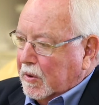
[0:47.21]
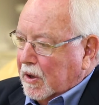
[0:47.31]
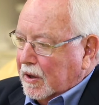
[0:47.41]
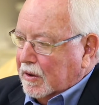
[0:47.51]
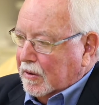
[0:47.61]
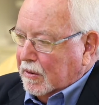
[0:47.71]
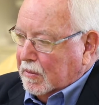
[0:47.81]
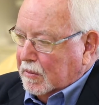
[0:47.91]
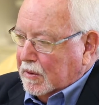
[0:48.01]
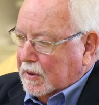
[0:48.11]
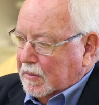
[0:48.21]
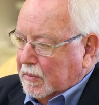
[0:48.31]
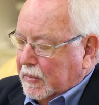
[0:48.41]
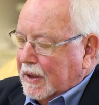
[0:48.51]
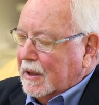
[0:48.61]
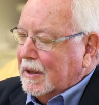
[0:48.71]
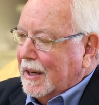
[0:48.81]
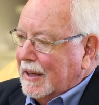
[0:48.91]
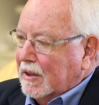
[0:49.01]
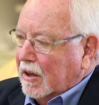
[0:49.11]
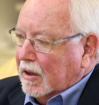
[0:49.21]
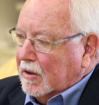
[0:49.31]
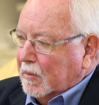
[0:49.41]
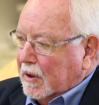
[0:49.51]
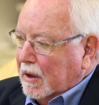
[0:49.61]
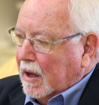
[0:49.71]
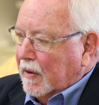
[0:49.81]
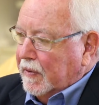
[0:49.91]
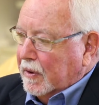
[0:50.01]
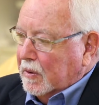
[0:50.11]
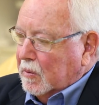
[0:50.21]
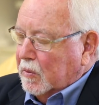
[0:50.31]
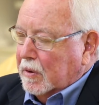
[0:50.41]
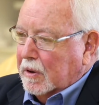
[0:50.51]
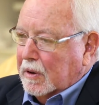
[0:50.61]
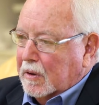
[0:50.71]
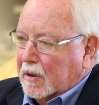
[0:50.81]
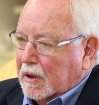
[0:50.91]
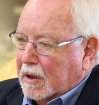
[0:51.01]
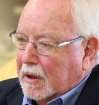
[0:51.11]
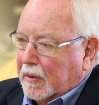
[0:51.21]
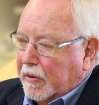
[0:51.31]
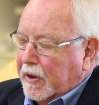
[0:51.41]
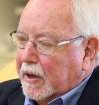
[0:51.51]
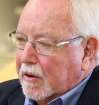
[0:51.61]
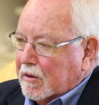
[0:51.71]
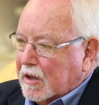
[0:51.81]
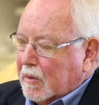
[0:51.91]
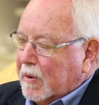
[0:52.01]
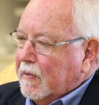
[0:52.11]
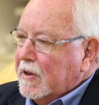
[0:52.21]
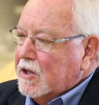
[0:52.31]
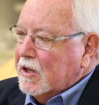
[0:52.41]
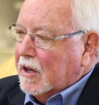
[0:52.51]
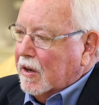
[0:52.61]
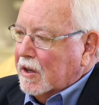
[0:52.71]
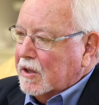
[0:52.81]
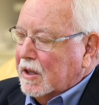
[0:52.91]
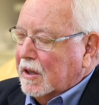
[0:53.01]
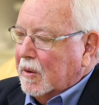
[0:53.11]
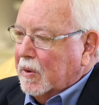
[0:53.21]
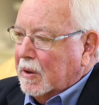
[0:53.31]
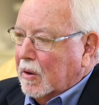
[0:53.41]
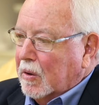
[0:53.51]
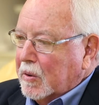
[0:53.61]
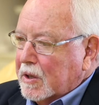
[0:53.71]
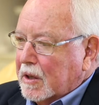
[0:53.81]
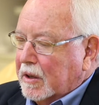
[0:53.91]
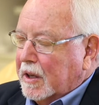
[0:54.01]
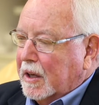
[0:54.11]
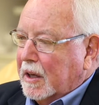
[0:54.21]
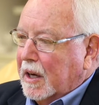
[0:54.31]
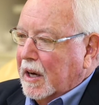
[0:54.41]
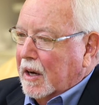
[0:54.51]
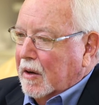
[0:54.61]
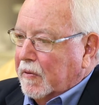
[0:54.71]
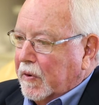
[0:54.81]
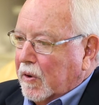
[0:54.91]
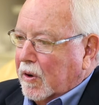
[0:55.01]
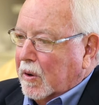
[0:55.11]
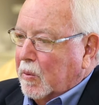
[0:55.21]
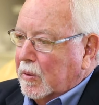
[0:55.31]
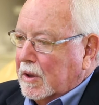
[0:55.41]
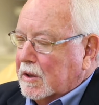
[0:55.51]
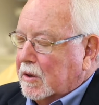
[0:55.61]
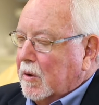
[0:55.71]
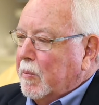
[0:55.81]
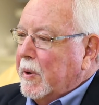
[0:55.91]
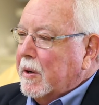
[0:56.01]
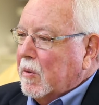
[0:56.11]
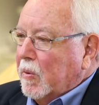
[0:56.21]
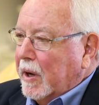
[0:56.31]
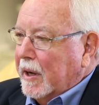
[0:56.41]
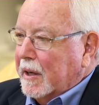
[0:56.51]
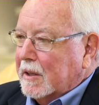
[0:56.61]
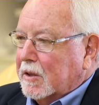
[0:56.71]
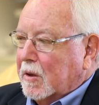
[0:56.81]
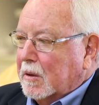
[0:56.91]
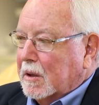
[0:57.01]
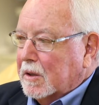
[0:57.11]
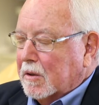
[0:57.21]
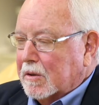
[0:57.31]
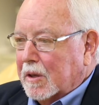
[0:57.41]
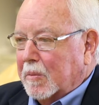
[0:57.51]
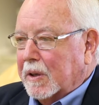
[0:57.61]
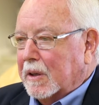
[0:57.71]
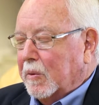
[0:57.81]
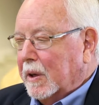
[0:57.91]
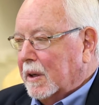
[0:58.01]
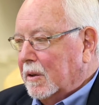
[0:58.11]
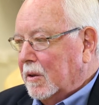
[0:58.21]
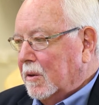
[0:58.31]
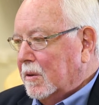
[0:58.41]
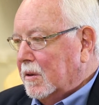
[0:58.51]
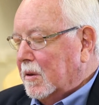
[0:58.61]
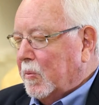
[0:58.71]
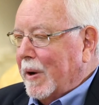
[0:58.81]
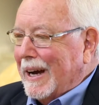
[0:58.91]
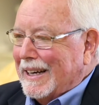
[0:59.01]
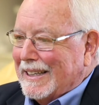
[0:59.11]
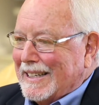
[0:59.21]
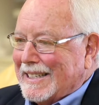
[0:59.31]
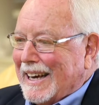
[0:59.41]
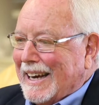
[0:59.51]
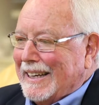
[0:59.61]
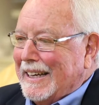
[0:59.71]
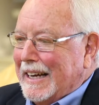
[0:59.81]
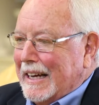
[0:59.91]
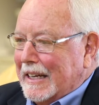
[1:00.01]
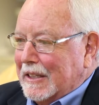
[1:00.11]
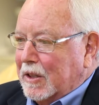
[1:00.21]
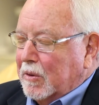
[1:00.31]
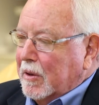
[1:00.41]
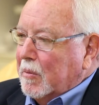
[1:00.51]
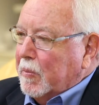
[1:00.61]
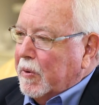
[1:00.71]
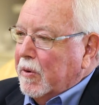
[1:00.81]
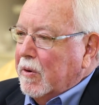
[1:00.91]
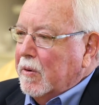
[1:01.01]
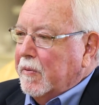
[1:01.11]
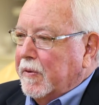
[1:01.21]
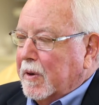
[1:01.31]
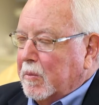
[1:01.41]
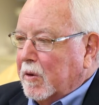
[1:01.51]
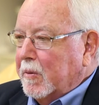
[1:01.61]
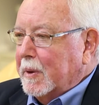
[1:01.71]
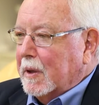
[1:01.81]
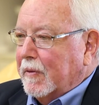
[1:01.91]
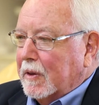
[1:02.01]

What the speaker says: Dr. Bennett and Dr. McLaughlin were thinkers, they were visionaries, and they were always looking for, is there a better way? Is there something that we can do to the bracket design to improve the movement of the